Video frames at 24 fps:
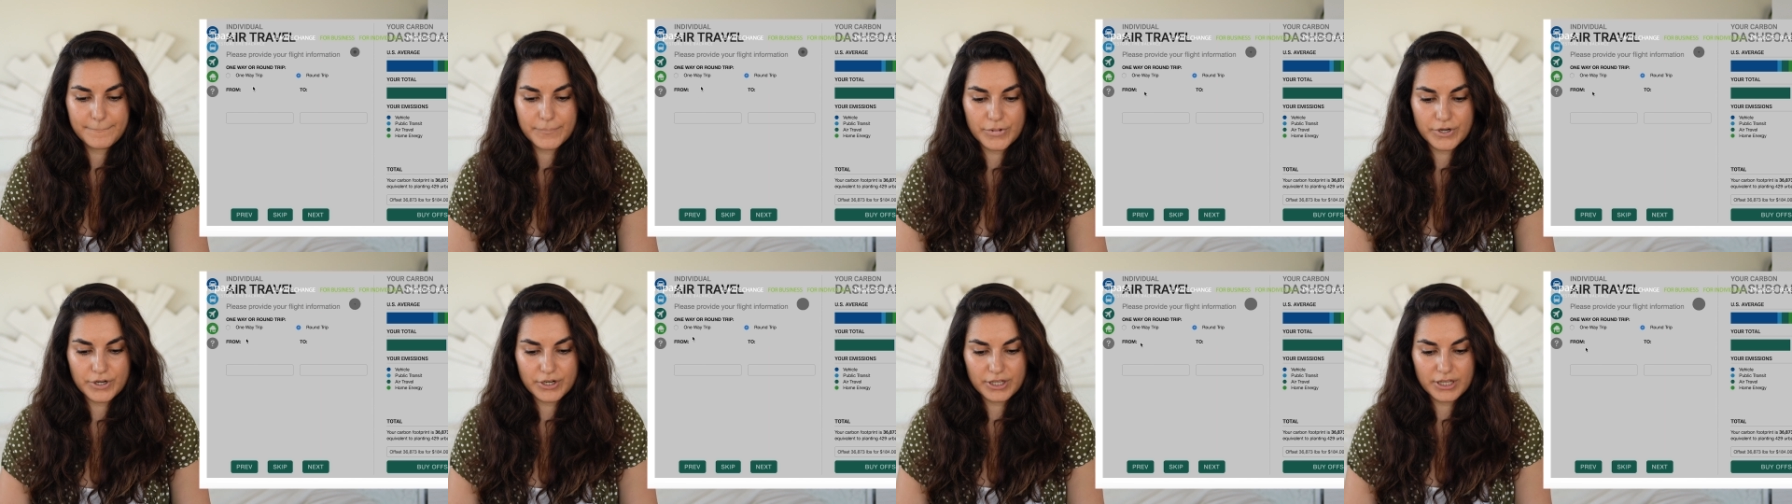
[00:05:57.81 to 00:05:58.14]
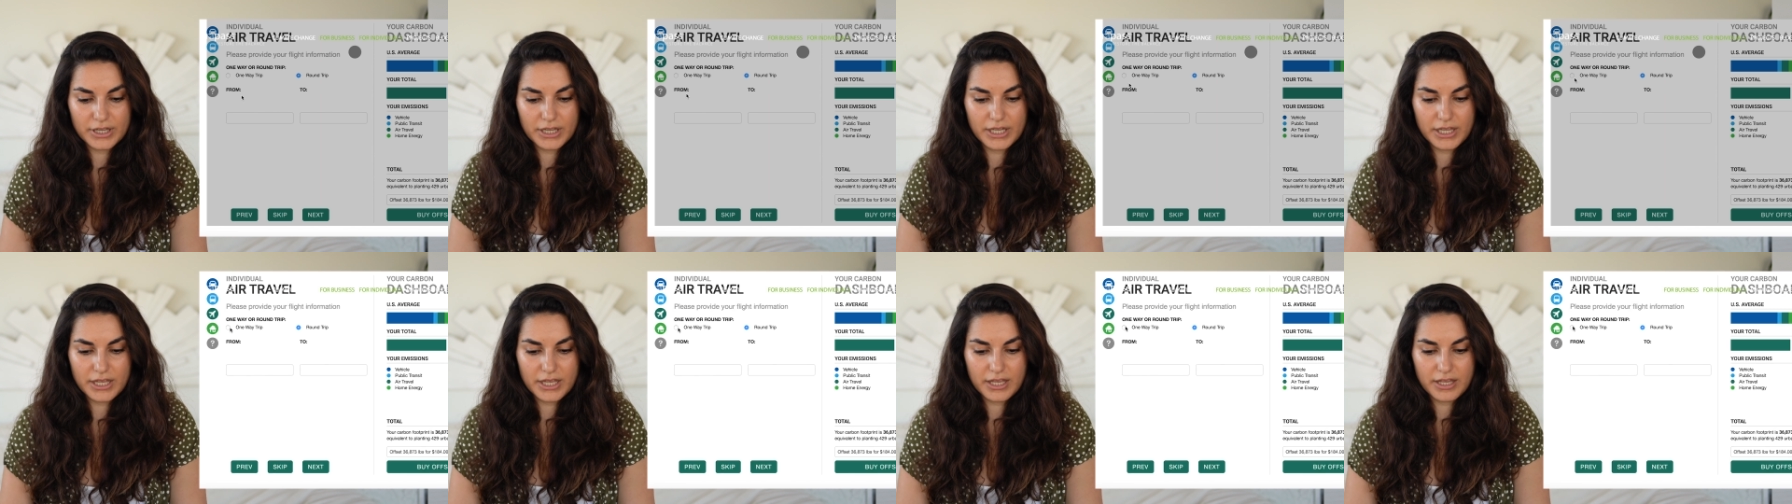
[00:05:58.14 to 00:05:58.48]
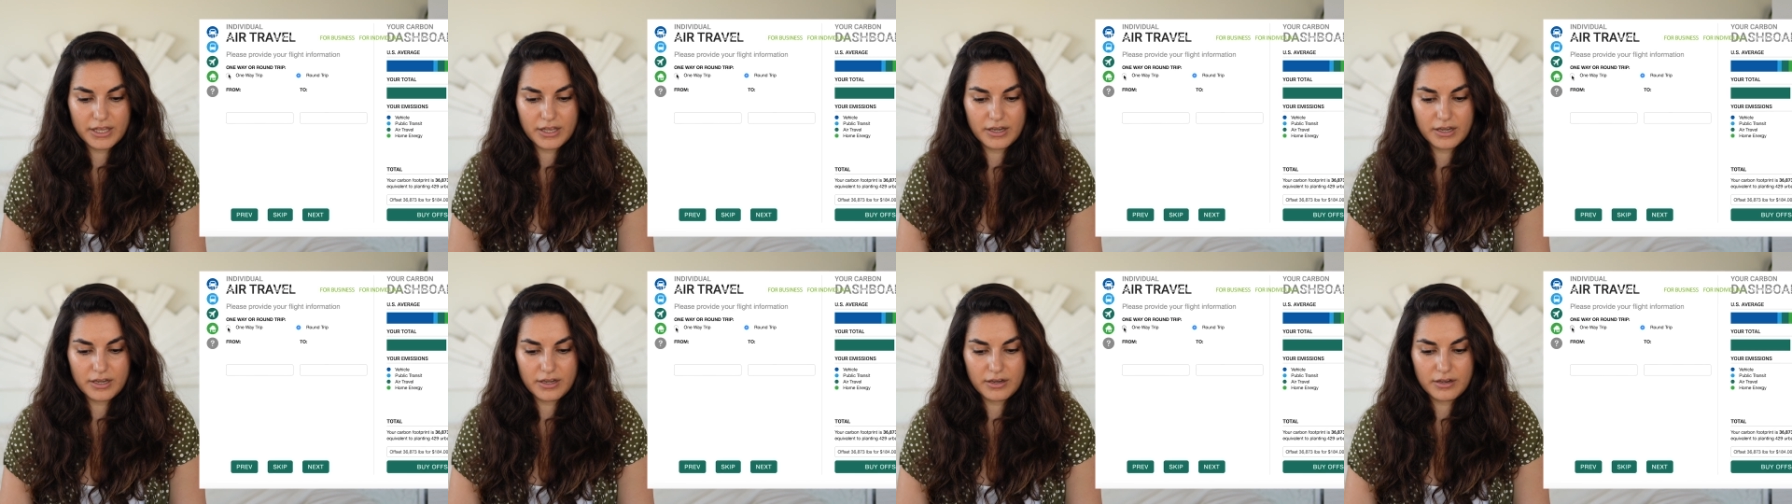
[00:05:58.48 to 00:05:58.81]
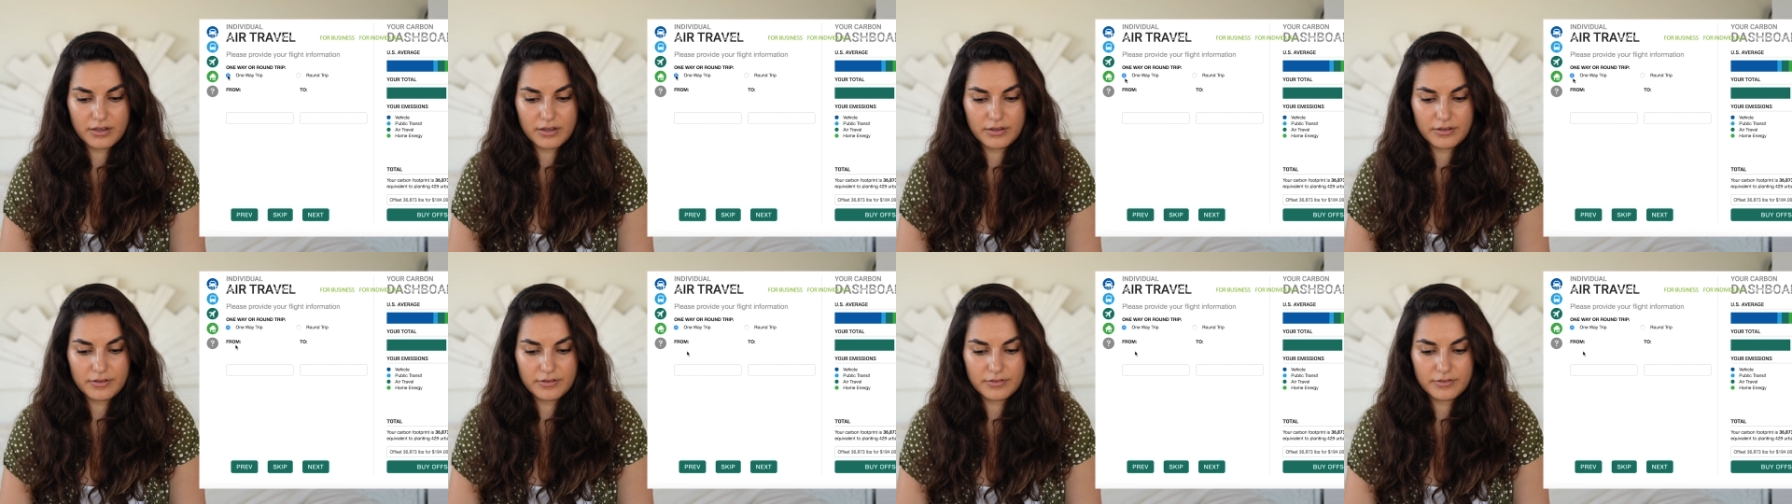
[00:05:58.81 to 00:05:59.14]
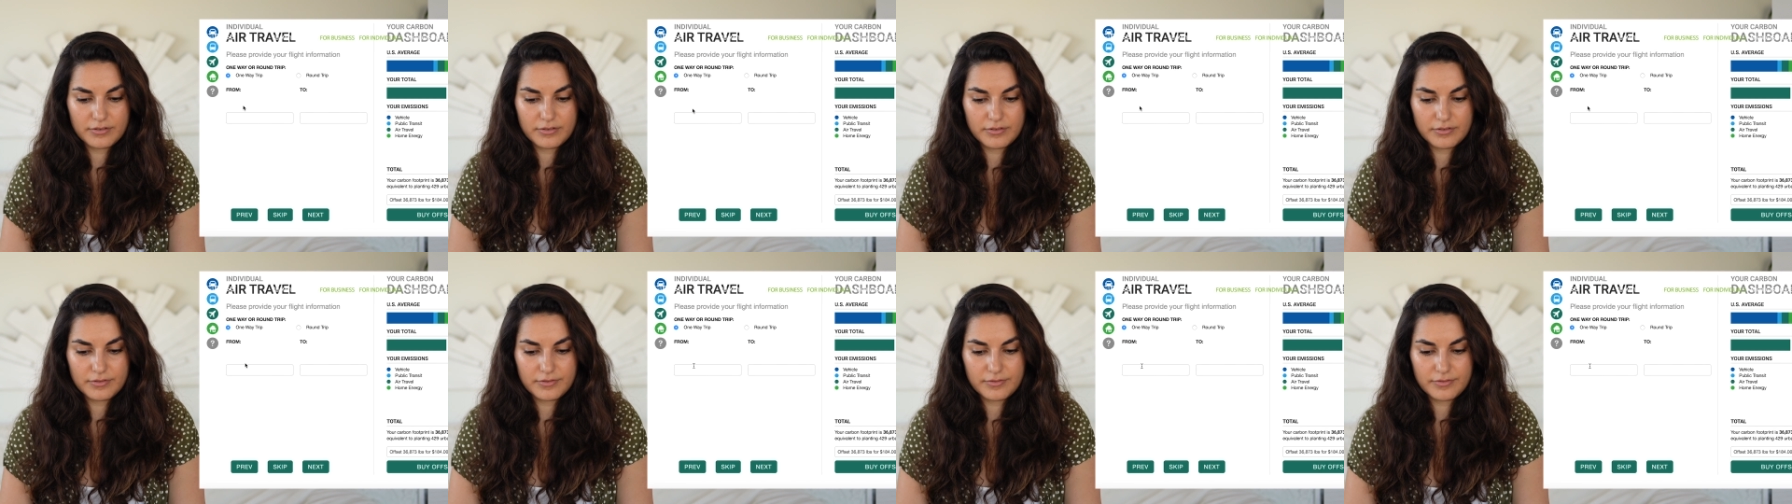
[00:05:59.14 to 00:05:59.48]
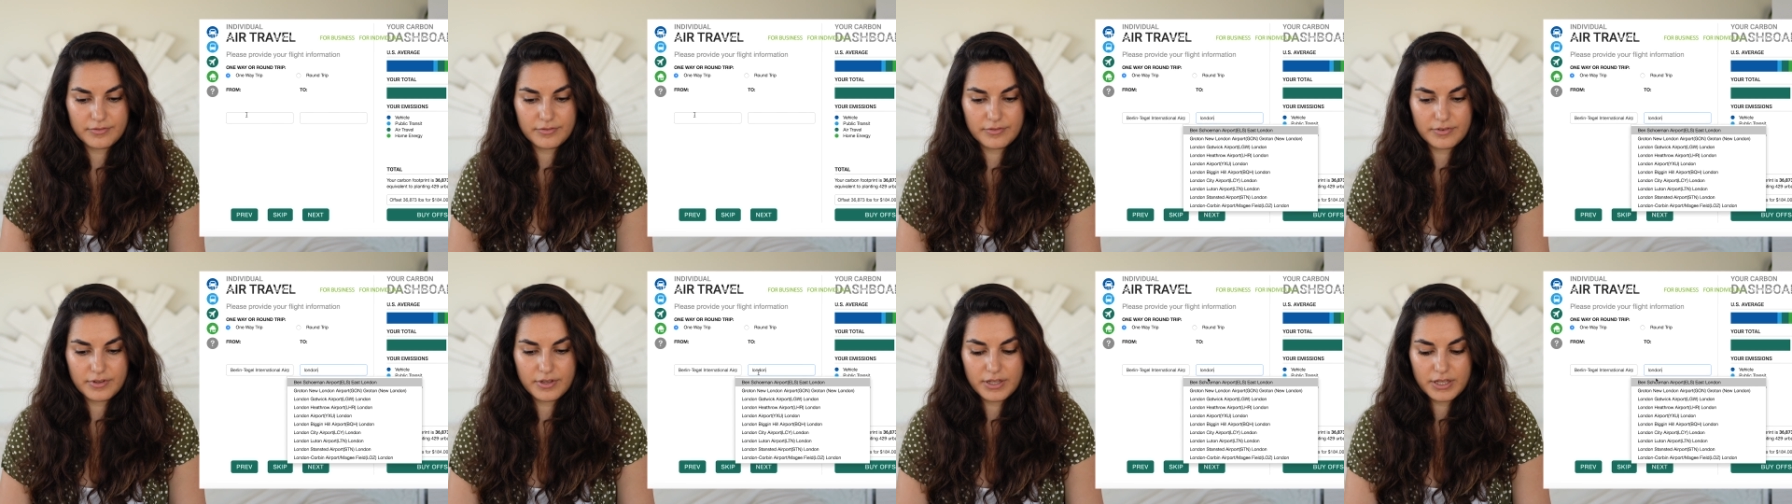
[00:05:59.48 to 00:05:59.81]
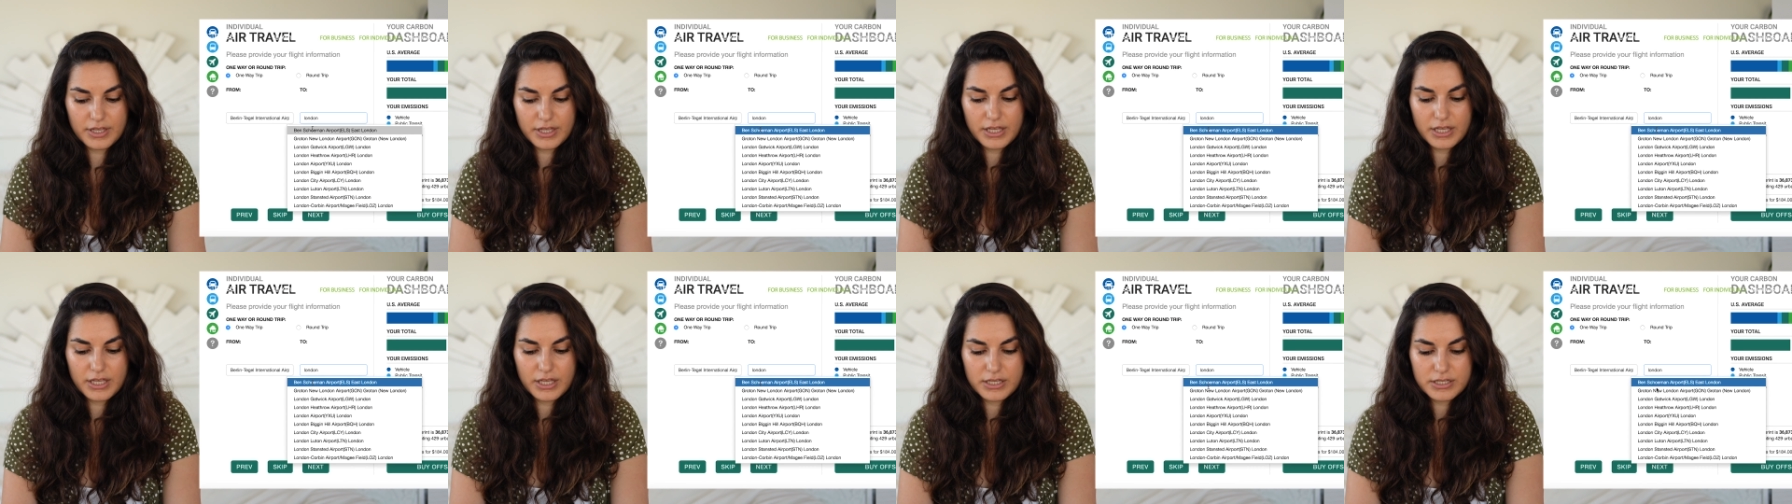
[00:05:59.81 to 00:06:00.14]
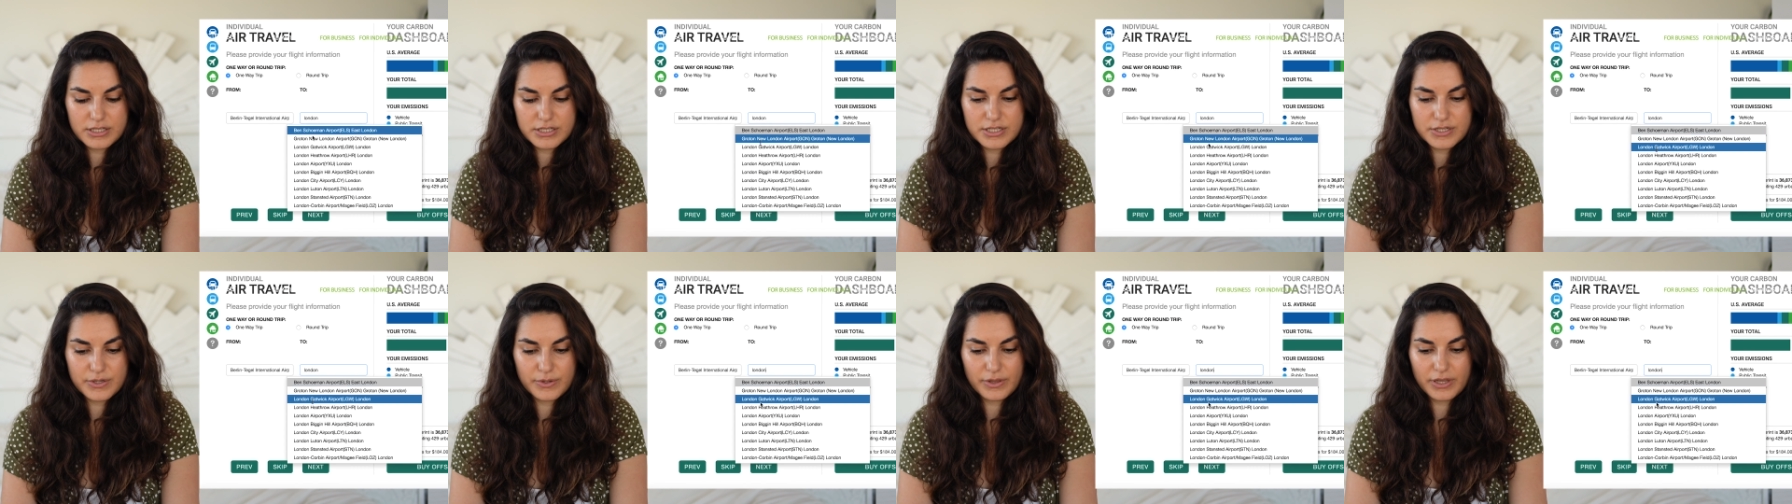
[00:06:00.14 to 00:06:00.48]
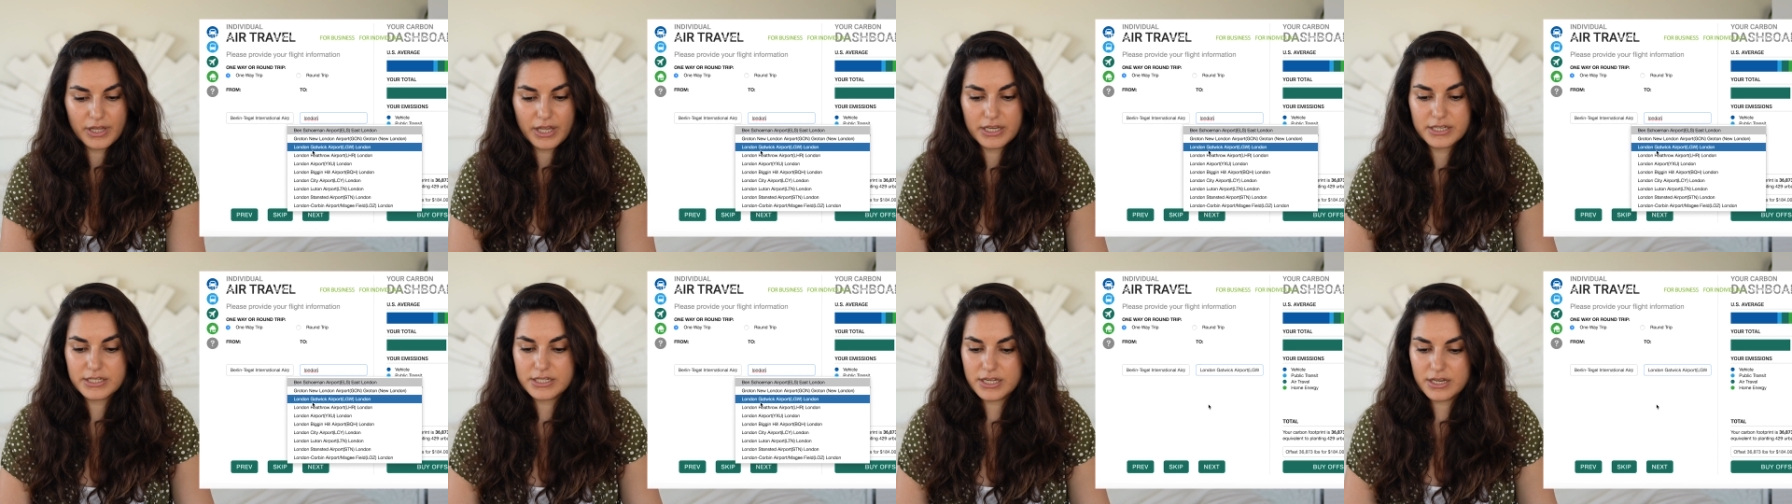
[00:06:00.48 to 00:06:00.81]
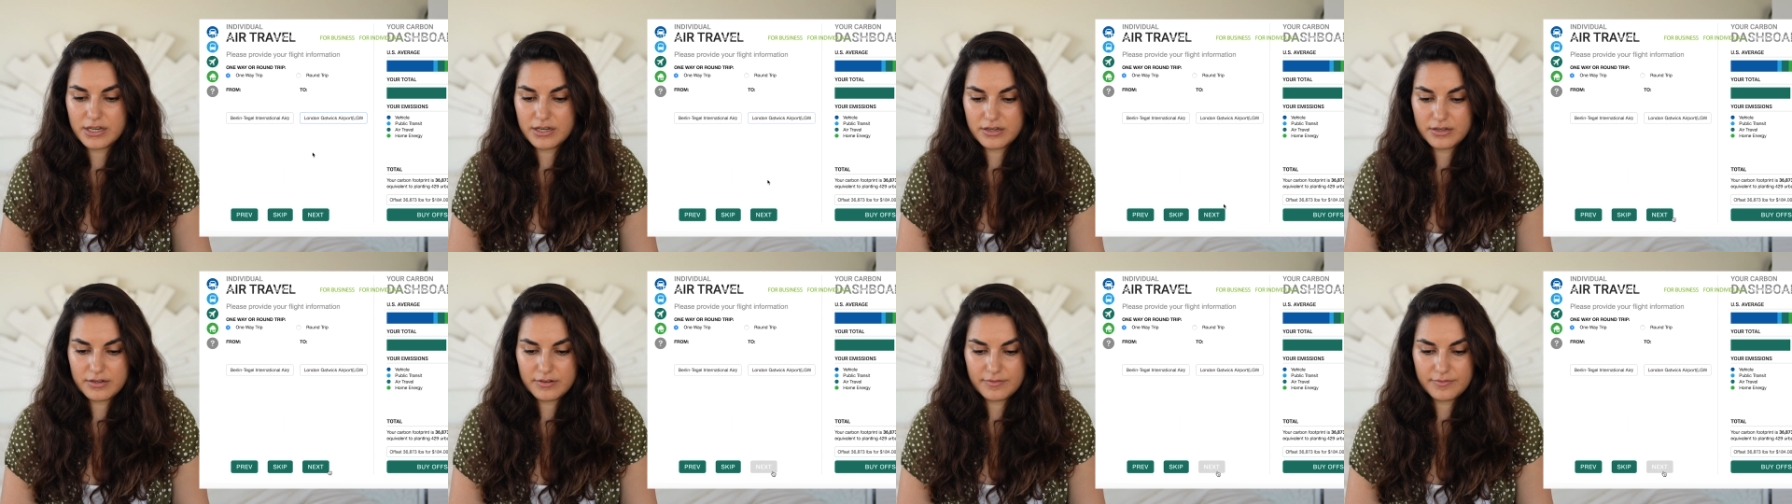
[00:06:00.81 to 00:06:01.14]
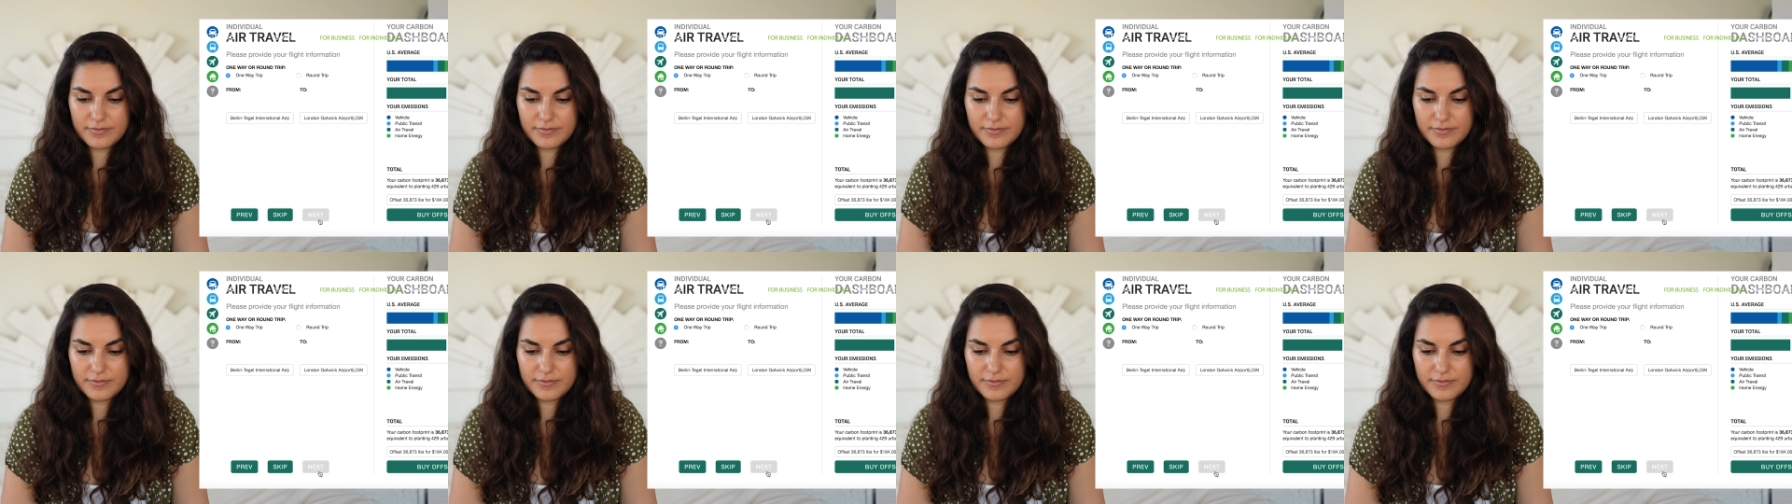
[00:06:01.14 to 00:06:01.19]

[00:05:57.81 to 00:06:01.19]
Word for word: Berlin to London.